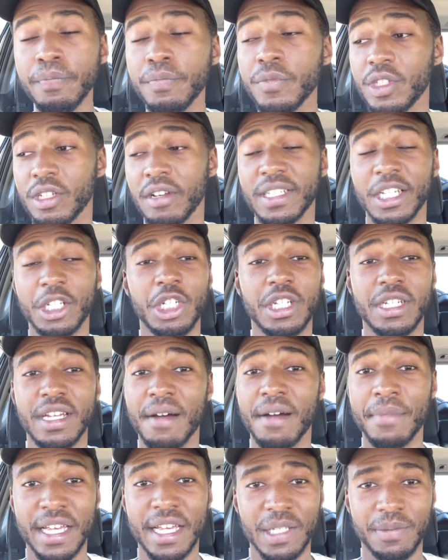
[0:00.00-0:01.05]
So I was actually
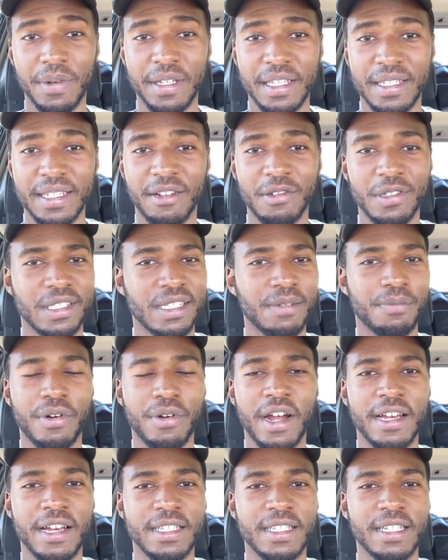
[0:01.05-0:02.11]
amazed by this. I was
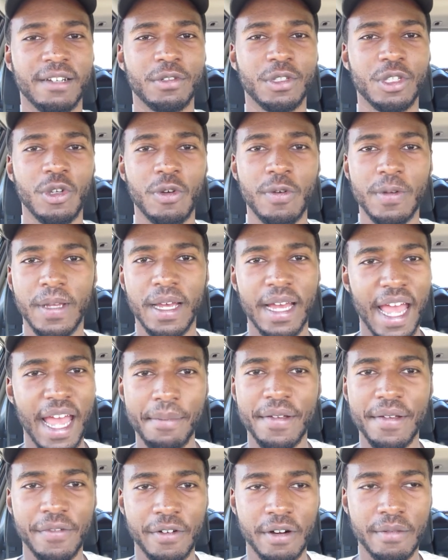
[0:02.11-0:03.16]
surprised. I was so
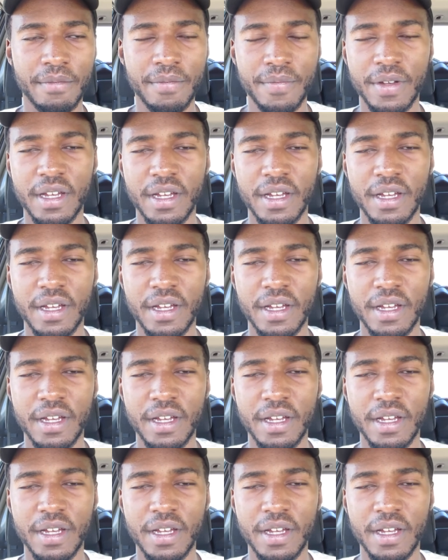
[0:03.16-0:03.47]
happy for him.